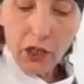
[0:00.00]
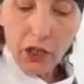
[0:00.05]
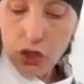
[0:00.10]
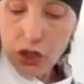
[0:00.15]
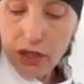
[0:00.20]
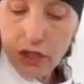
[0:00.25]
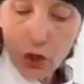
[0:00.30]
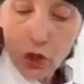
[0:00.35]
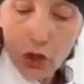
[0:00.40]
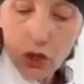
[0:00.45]

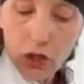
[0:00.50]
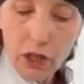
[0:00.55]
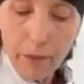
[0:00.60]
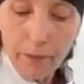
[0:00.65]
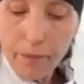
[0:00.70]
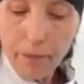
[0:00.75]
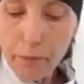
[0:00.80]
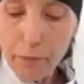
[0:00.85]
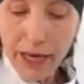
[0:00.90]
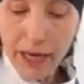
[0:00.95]
just
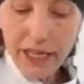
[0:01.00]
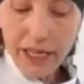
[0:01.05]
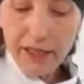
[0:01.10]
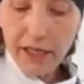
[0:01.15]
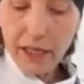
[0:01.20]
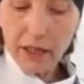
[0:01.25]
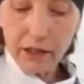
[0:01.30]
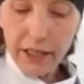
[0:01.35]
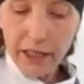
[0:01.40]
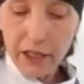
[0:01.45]

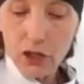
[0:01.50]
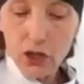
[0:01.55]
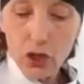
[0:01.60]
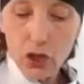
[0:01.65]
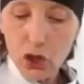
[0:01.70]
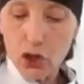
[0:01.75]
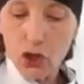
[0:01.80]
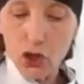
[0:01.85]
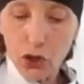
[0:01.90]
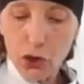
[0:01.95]
basically
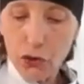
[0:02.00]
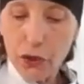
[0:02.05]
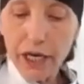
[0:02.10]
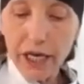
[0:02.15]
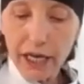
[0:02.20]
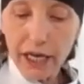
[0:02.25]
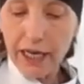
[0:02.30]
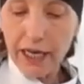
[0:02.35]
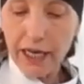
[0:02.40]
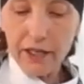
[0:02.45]
stir
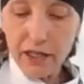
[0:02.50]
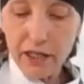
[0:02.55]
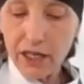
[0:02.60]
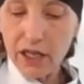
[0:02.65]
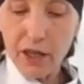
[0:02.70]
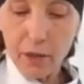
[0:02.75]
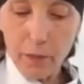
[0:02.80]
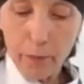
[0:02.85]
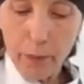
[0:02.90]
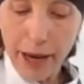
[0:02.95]
it into
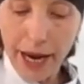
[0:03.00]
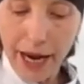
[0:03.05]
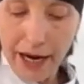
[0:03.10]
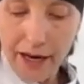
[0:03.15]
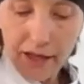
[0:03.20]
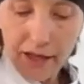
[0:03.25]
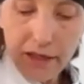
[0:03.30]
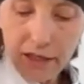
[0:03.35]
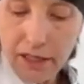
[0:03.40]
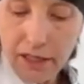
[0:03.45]
the
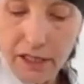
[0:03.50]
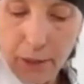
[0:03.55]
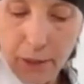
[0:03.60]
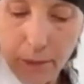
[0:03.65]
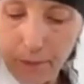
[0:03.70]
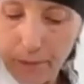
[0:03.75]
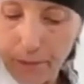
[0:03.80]
base